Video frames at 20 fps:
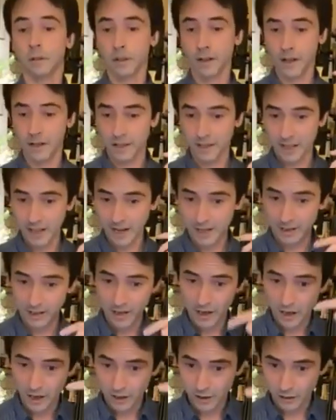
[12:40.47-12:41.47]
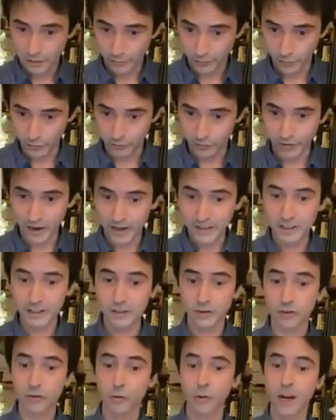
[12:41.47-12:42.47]
and then for the final
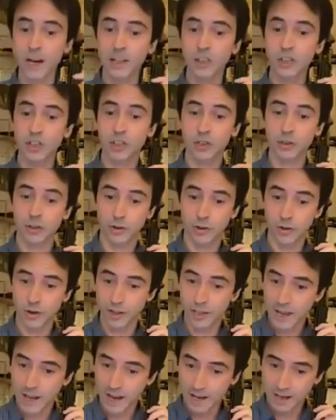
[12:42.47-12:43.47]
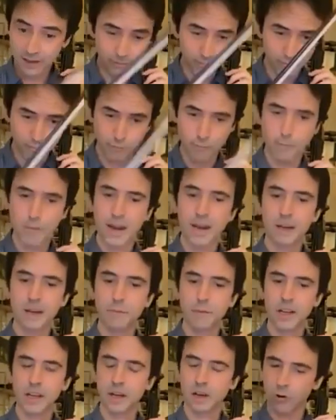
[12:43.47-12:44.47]
stretch, again,
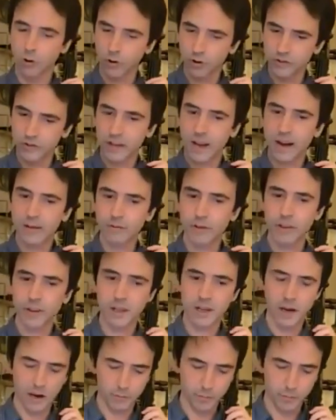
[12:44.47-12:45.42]
many chords, everything